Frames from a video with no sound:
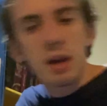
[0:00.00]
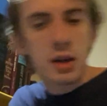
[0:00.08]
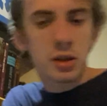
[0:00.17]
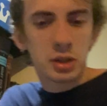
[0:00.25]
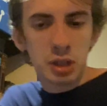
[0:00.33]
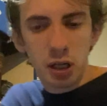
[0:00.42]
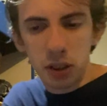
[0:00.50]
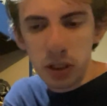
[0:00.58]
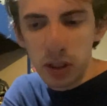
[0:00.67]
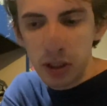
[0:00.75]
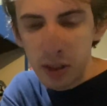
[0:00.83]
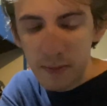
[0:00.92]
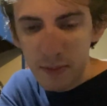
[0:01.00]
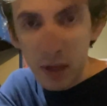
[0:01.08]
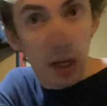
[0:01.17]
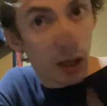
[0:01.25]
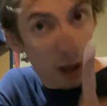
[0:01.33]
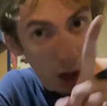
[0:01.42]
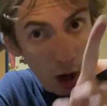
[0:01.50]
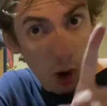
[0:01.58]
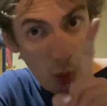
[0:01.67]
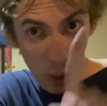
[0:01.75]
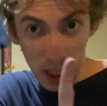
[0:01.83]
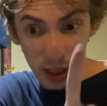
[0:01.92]
the instructions. And
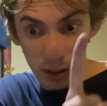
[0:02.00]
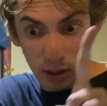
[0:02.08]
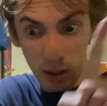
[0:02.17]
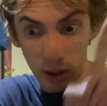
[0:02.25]
always